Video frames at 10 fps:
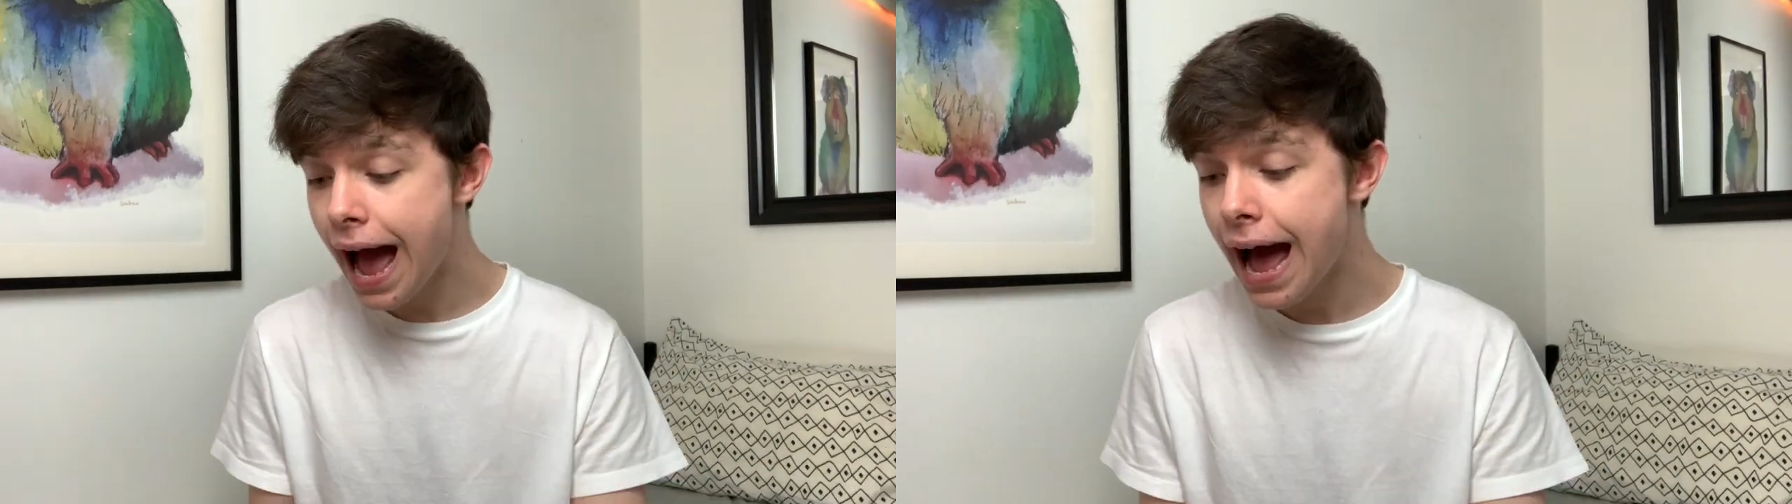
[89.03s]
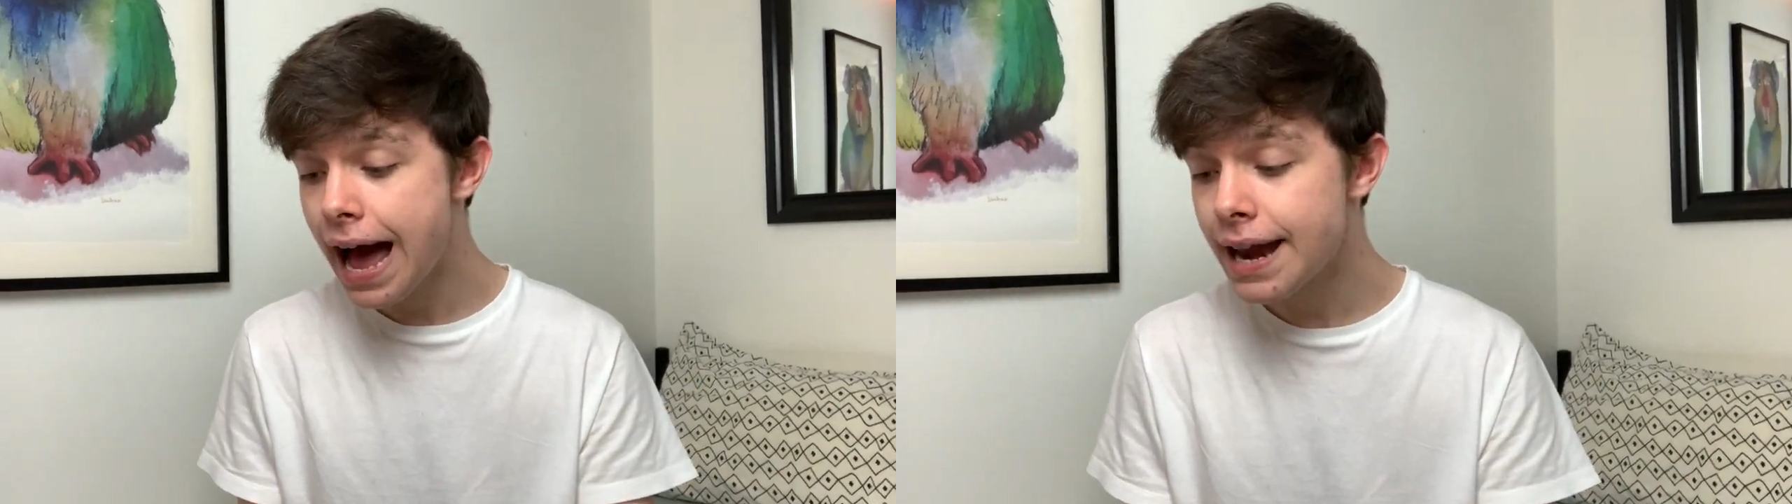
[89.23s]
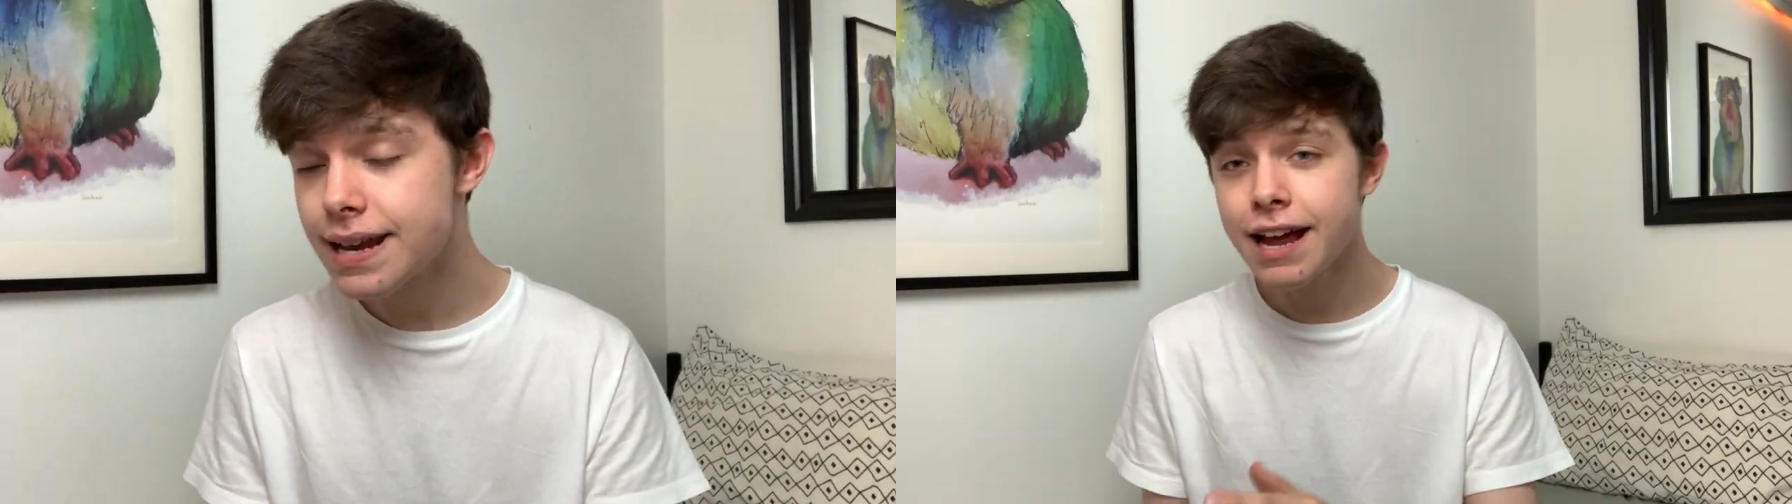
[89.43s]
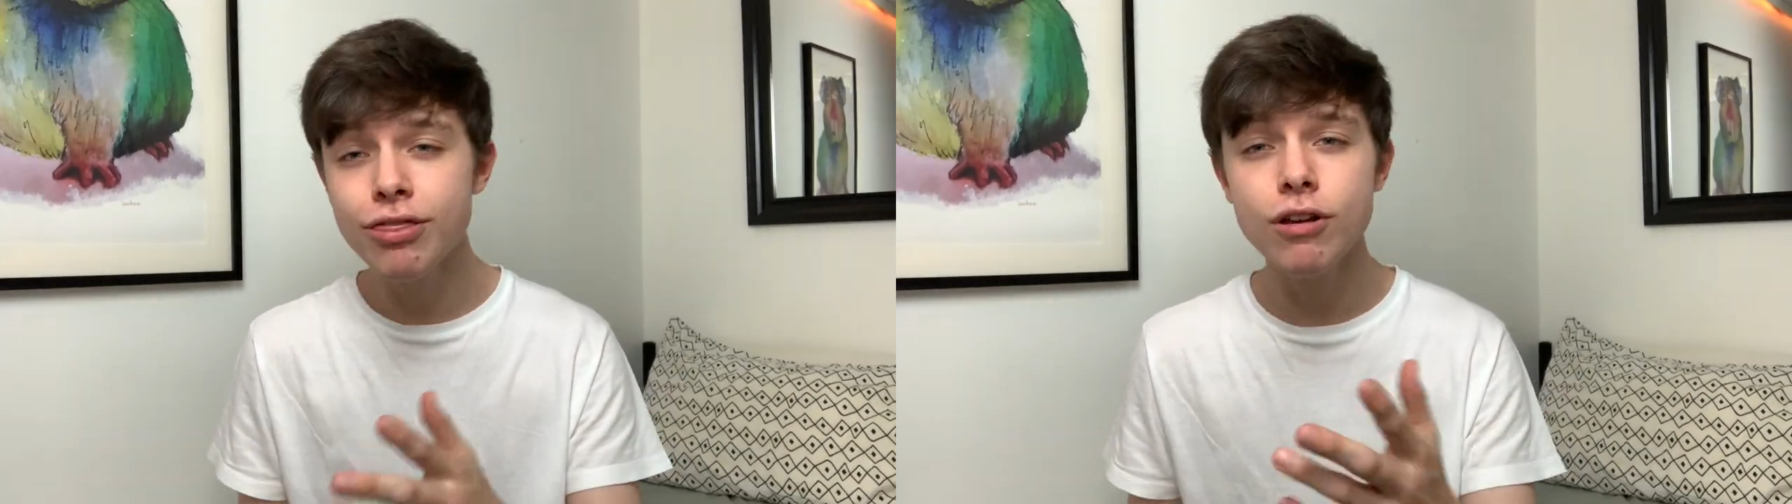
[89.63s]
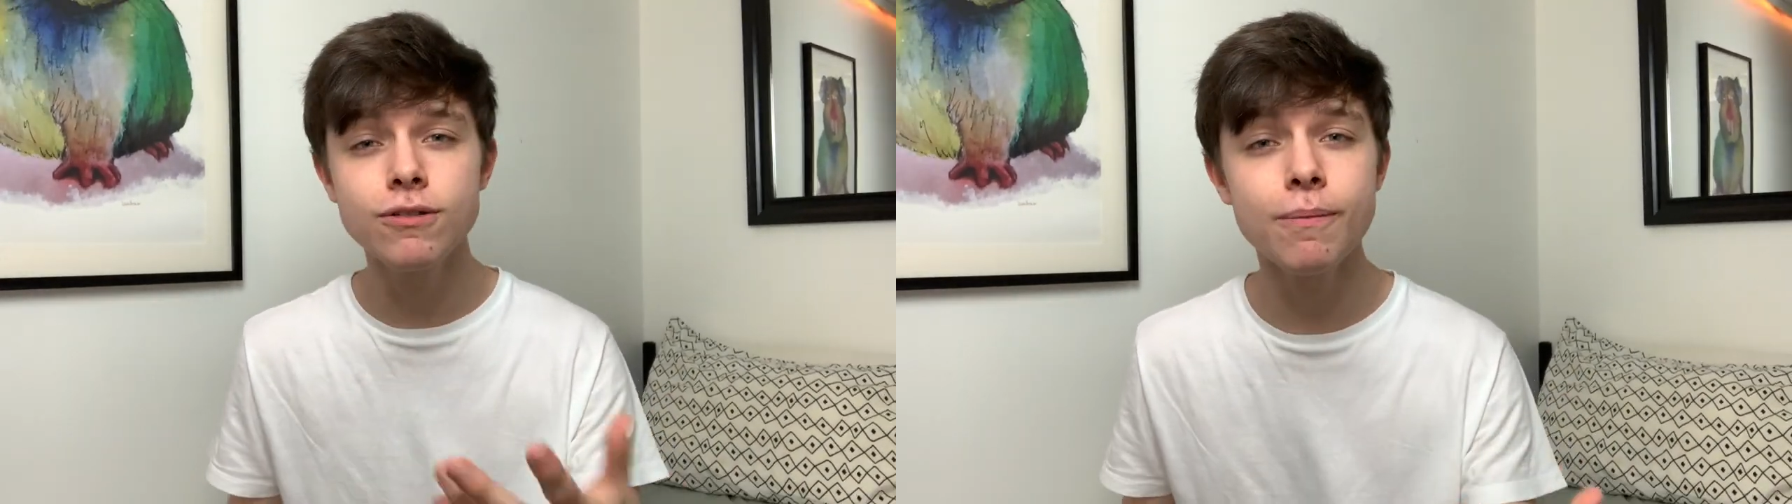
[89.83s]
and I
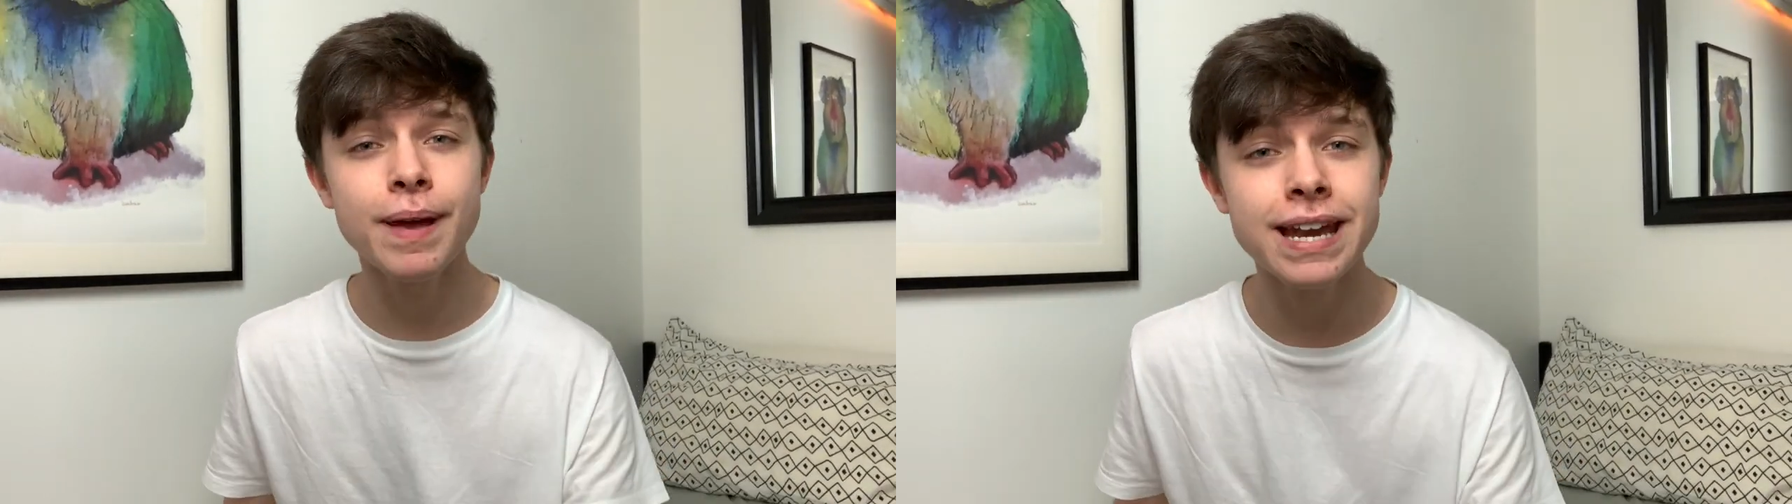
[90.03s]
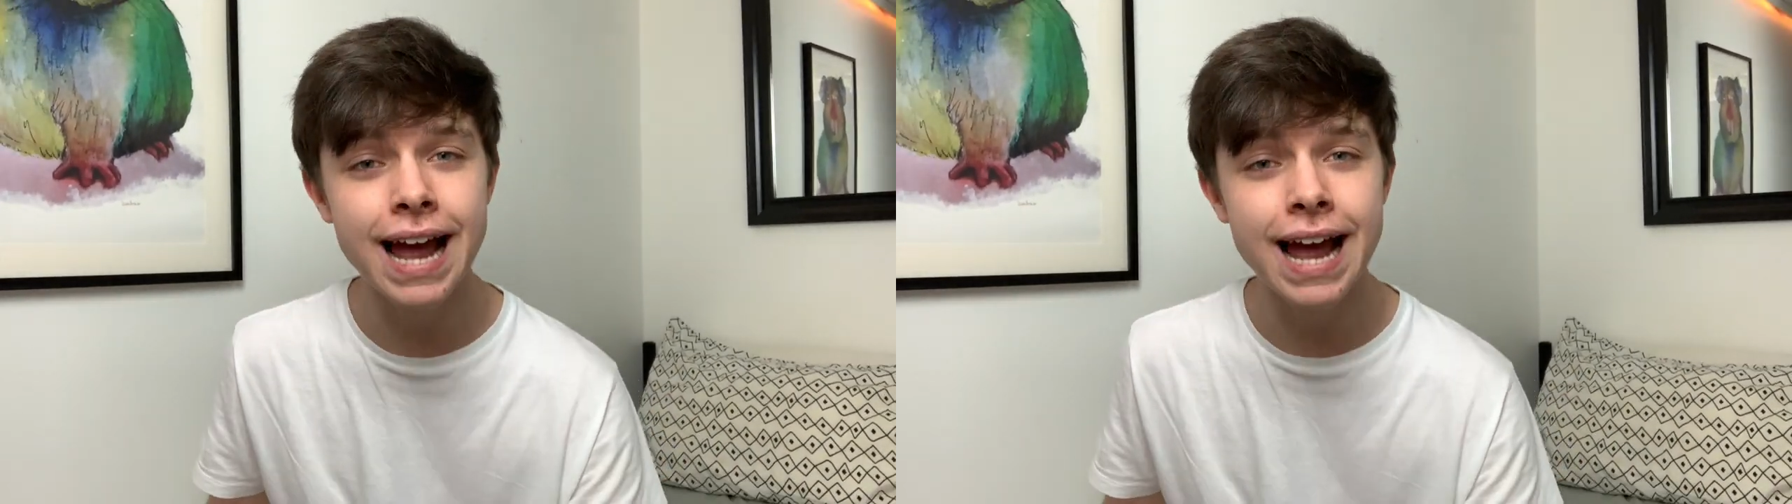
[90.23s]
thought it would be a